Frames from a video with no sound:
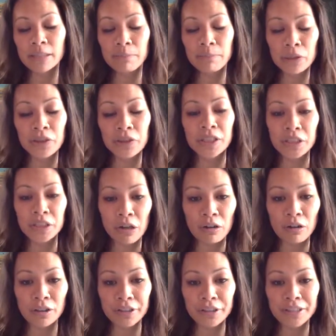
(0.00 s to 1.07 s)
billion
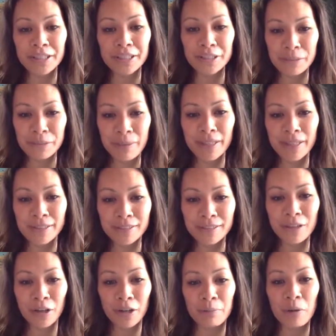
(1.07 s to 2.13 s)
is spent
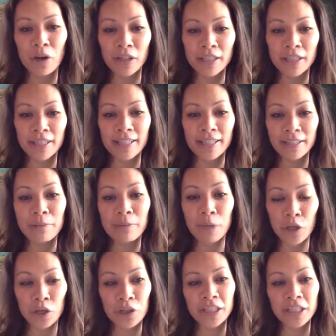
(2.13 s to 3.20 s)
on marketing
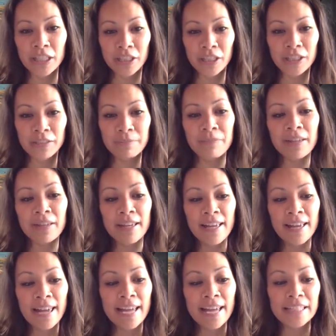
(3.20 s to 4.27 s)
per year.
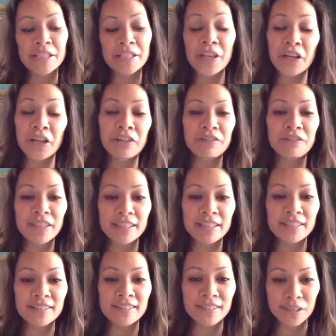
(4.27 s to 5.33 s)
And none of
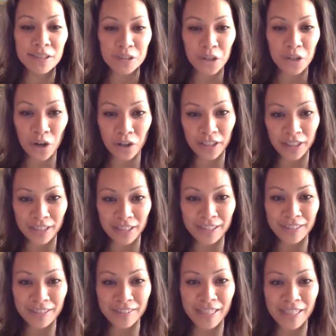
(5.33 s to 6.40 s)
it is
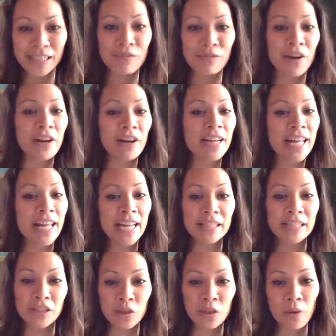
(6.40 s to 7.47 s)
targeted. It's very
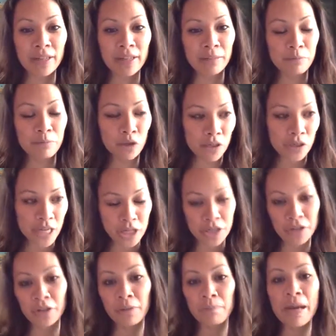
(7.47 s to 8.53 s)
antiquated
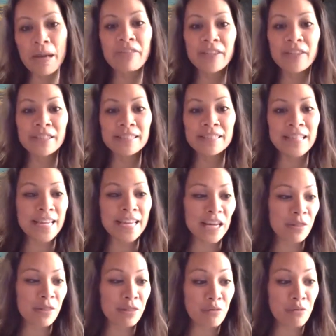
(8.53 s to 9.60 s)
traditional methods like
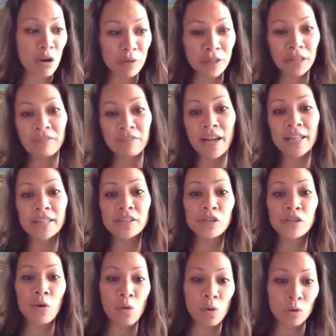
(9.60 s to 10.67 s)
throwing
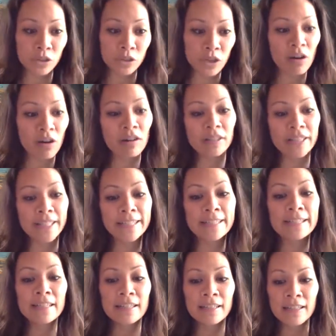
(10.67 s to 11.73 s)
events, cold
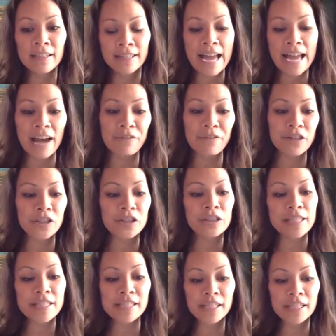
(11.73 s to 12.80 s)
calling. An average
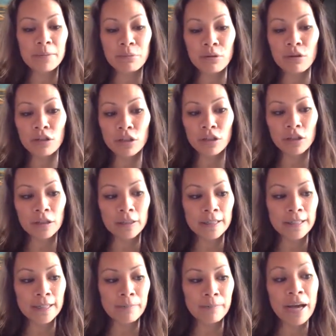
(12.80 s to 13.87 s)
leasing broker
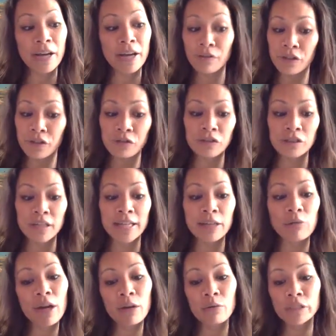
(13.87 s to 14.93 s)
out of Houston
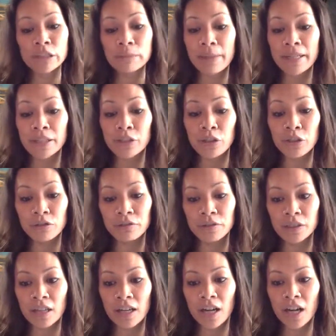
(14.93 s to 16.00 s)
anyway will spend
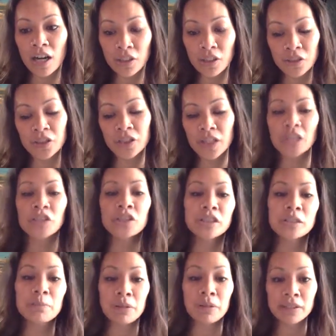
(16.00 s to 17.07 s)
over 100
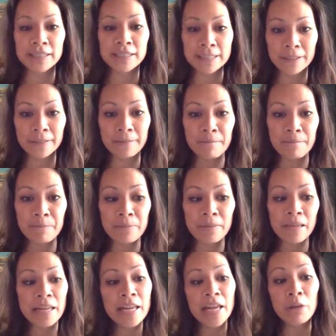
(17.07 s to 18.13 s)
touches per deal.
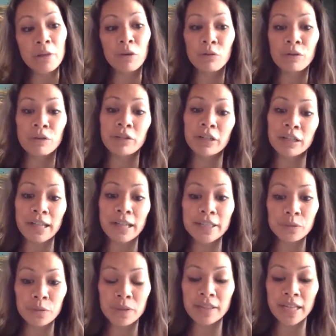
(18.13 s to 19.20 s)
And what we
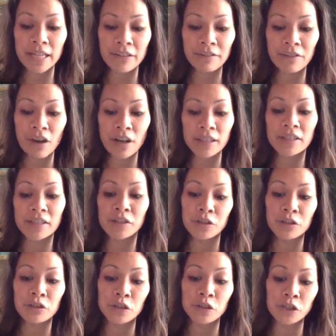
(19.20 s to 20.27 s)
realized with Tenabox and the
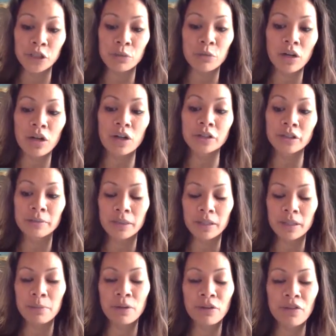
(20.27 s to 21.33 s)
solution we're
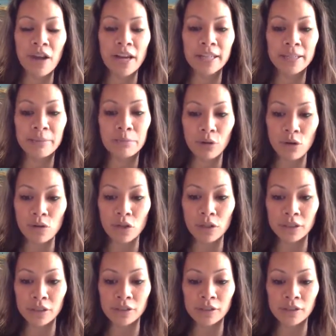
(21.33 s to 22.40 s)
ultimately providing
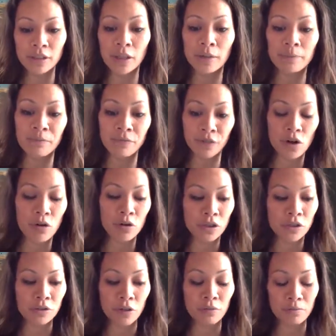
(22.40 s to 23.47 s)
brokers for
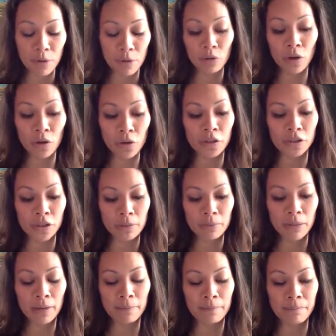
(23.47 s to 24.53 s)
ownership
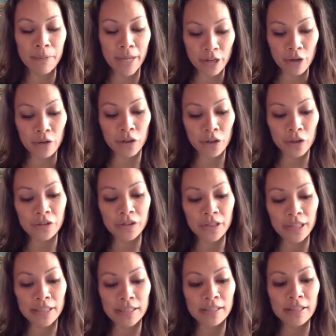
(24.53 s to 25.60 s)
and owners
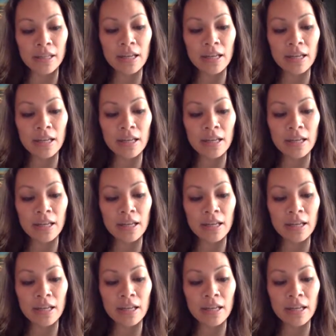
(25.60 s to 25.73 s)
is